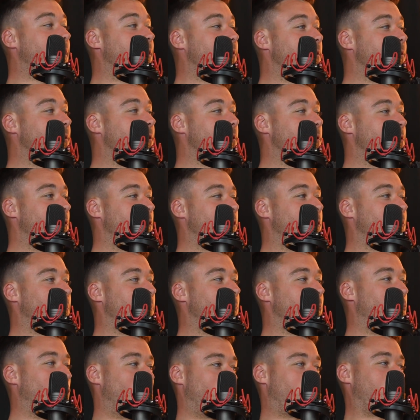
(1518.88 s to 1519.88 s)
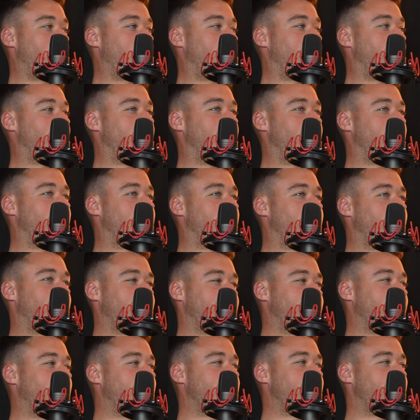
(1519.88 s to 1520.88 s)
it. Yeah. But
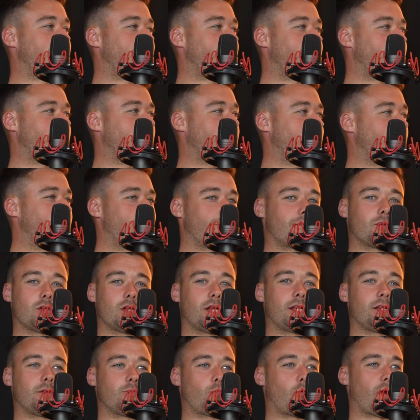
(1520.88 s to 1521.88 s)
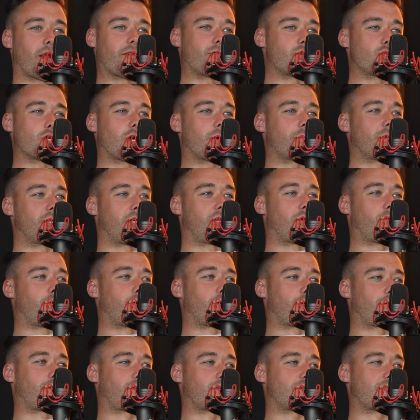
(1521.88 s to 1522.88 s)
at the end of the day, in whatever job you
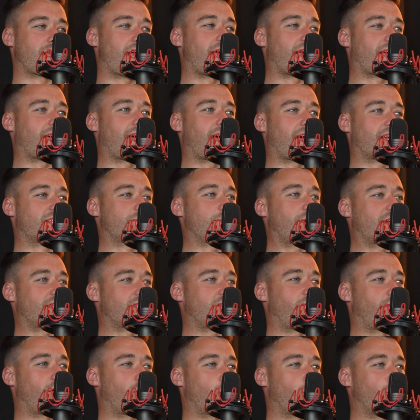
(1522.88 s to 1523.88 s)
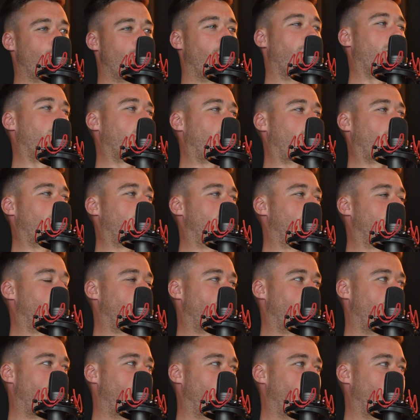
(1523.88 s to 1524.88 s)
do, there's aspects of it you're not gonna like
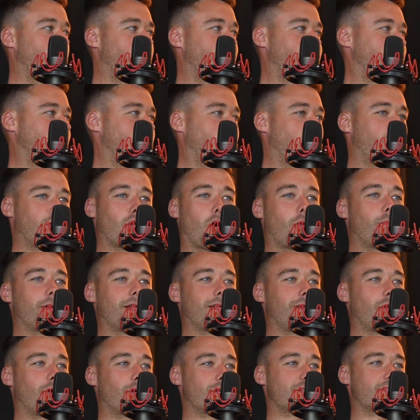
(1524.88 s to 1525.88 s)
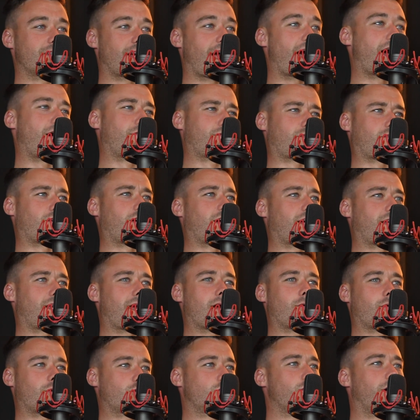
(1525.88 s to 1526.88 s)
doing. And nobody likes after an
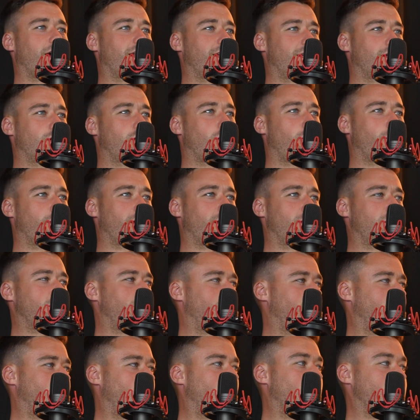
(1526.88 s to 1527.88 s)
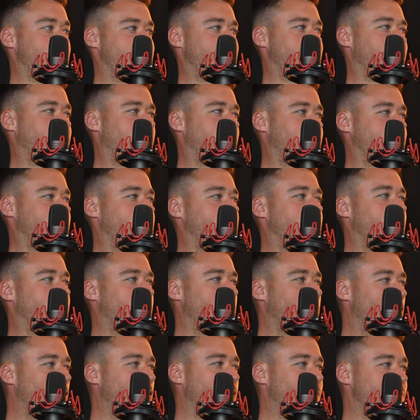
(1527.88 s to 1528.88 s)
hour of training going and doing the runs that they have to do for
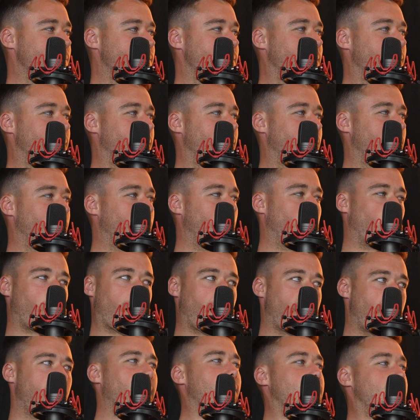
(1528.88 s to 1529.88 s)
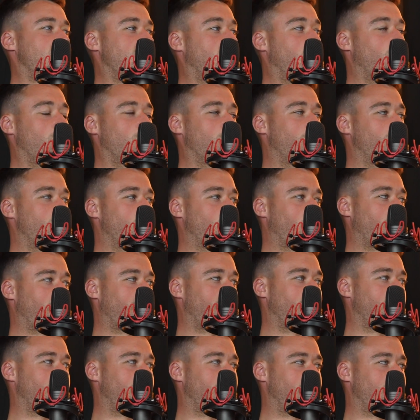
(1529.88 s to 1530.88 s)
their clubs. But every single one of them done
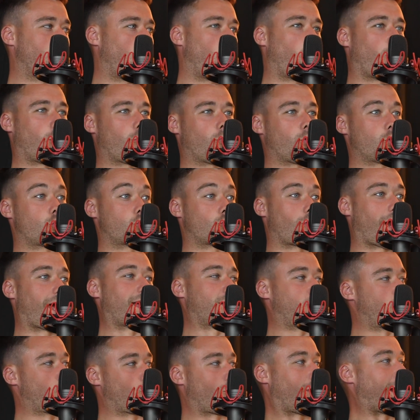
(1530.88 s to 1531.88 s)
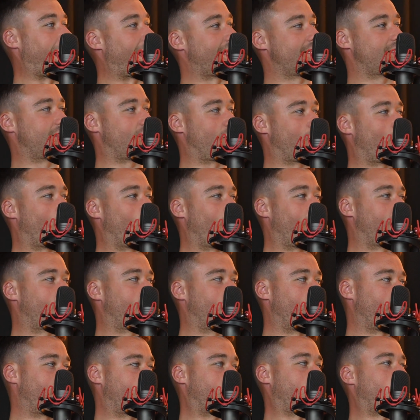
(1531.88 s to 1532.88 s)
it, or would drag the other lads to do it
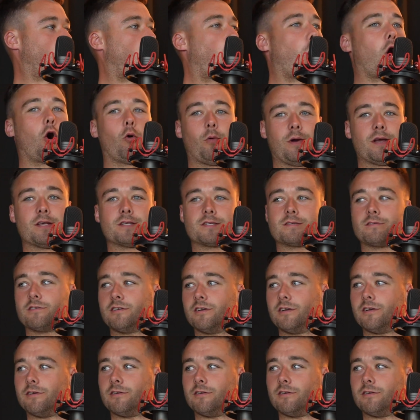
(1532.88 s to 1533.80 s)
with. Like they'd always